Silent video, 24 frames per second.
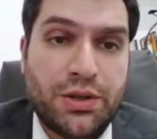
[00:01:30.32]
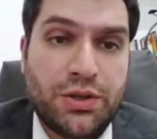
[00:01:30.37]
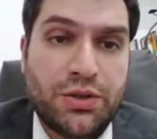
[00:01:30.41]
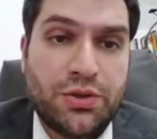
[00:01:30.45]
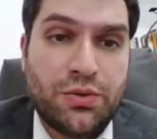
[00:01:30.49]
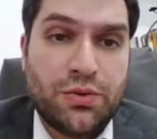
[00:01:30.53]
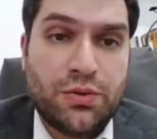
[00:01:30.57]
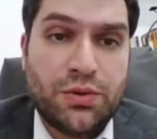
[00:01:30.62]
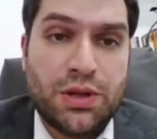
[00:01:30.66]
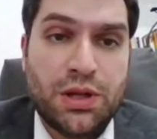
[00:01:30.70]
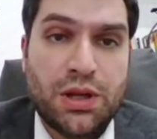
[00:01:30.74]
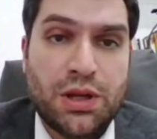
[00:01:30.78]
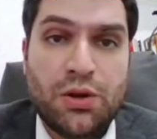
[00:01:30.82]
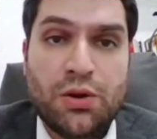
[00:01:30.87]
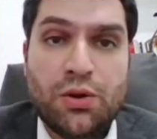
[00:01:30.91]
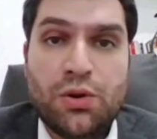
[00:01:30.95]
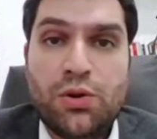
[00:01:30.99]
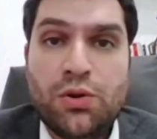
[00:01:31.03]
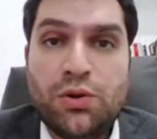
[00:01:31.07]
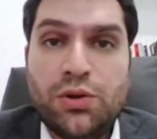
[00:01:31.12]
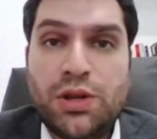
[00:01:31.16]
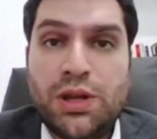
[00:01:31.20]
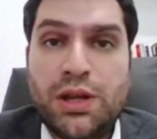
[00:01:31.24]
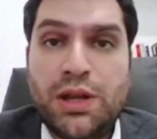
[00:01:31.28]
through the
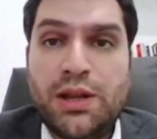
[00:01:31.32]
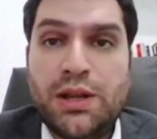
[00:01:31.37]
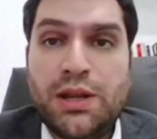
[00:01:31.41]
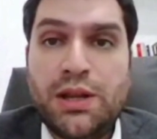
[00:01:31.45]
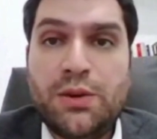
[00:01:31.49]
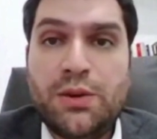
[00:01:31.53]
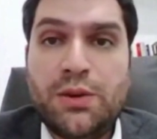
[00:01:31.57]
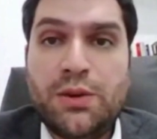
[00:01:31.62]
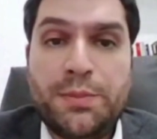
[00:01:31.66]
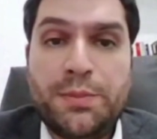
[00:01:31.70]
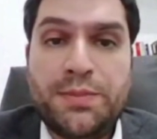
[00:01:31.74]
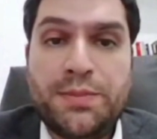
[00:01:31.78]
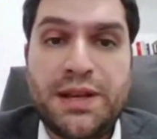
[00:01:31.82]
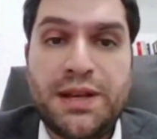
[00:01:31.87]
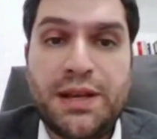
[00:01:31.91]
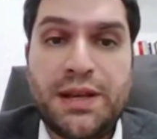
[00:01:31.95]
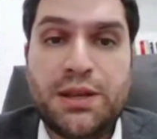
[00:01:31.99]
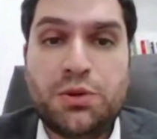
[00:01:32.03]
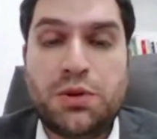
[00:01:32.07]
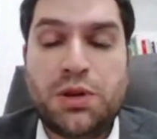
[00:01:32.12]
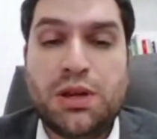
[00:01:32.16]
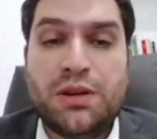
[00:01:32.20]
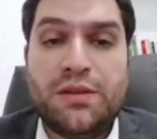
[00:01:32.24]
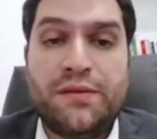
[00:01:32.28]
OncoDaily website,
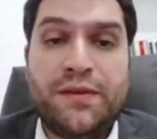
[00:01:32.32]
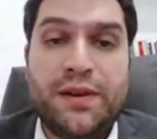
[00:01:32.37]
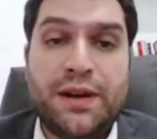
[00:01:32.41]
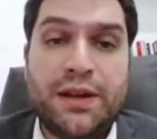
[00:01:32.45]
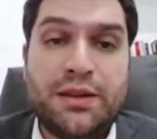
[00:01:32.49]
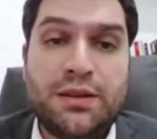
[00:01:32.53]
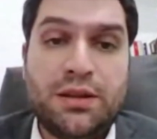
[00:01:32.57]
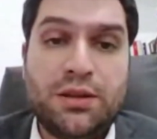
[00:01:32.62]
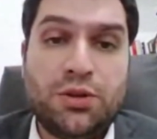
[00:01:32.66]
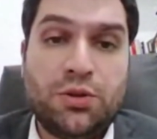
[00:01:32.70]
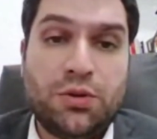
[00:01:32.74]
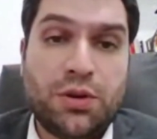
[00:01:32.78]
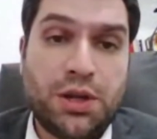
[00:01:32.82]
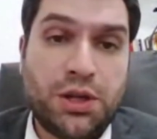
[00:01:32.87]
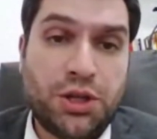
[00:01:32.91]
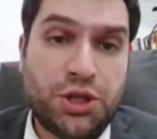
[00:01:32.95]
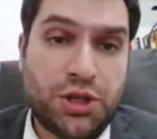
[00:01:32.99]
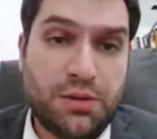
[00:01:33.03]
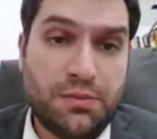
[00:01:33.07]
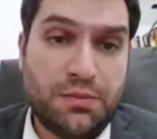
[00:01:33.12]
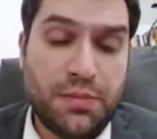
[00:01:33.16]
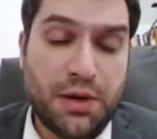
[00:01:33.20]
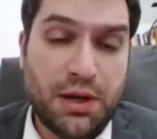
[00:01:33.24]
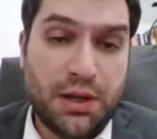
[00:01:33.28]
you can find the
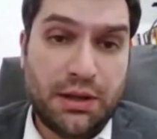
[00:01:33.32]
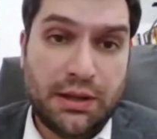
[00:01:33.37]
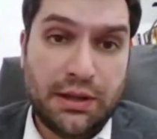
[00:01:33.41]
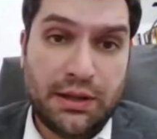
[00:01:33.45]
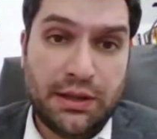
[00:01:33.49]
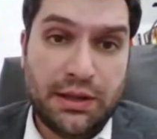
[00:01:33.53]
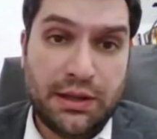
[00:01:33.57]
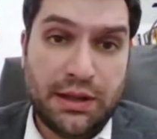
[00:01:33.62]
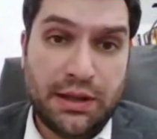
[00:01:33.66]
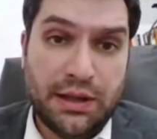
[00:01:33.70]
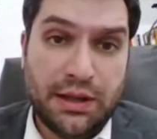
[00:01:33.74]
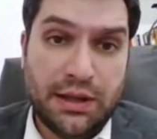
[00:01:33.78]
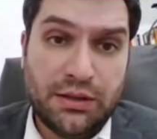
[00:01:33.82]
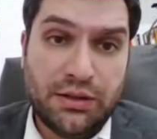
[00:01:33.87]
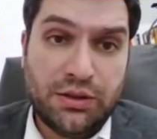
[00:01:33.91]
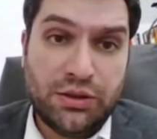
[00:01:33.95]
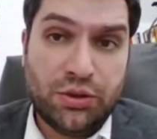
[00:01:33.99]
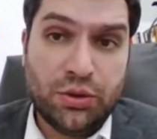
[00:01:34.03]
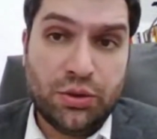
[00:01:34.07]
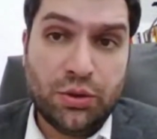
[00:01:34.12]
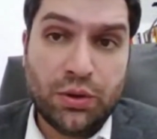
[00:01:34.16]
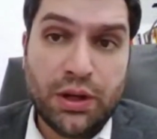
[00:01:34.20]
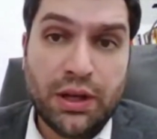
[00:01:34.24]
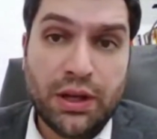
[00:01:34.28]
donation button and
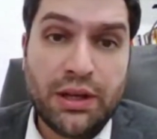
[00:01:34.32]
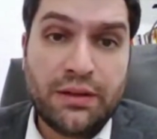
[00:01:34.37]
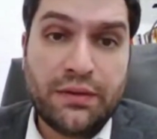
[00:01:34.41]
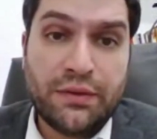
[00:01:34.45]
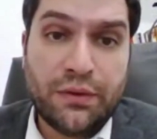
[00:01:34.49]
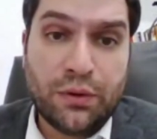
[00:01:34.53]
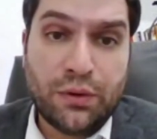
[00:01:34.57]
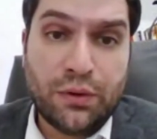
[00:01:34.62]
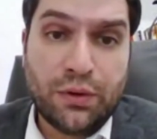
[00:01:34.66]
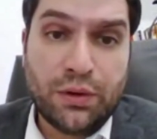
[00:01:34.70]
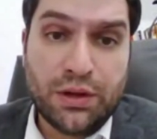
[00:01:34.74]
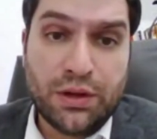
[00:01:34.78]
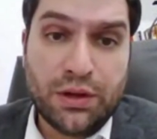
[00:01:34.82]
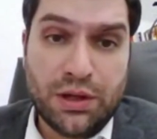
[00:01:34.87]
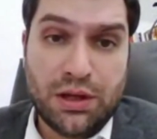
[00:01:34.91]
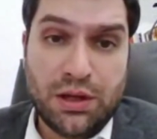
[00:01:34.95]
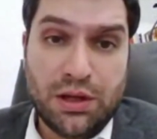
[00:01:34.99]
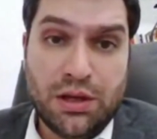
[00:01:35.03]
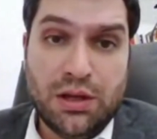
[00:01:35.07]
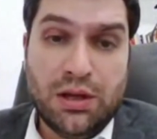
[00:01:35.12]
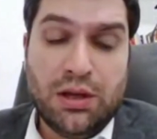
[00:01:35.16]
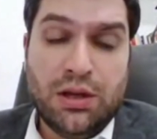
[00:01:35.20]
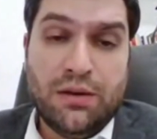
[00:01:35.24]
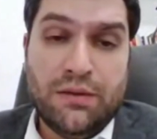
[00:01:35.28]
donate for the
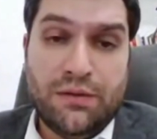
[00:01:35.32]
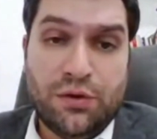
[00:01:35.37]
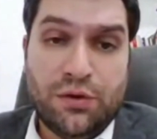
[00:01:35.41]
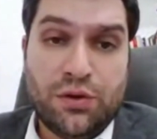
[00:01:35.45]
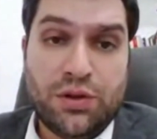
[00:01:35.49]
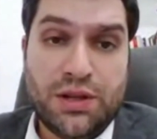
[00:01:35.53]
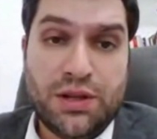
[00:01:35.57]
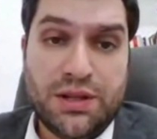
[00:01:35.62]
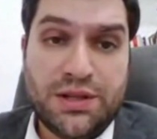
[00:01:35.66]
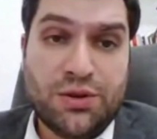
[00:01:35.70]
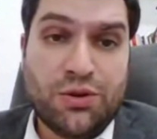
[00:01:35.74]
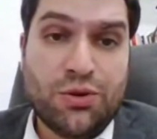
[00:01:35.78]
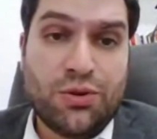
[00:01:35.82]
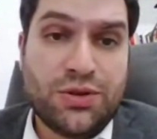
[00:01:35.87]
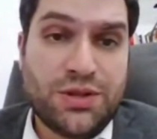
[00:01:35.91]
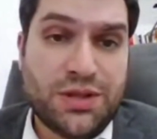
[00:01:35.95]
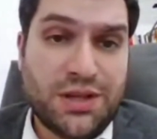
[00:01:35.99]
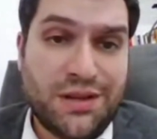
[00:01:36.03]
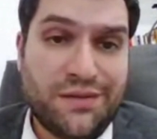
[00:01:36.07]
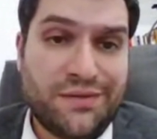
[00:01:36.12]
for this cause.